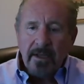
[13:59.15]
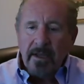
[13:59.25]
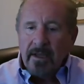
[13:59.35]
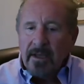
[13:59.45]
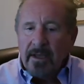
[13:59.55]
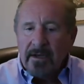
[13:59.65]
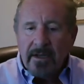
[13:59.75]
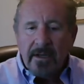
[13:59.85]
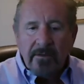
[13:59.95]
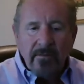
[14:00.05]
And
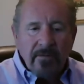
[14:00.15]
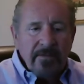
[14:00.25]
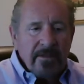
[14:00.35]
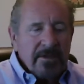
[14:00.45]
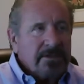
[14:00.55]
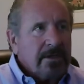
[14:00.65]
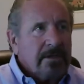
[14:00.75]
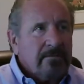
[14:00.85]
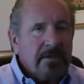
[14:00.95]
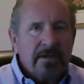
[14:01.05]
hopefully this
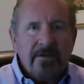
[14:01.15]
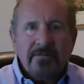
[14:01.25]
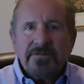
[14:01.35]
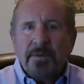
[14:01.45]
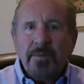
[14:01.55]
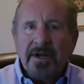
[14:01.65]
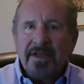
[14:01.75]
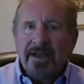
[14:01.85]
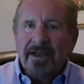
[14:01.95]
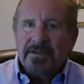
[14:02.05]
will give somebody
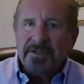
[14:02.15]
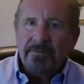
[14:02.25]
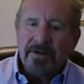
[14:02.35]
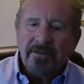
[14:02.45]
something to think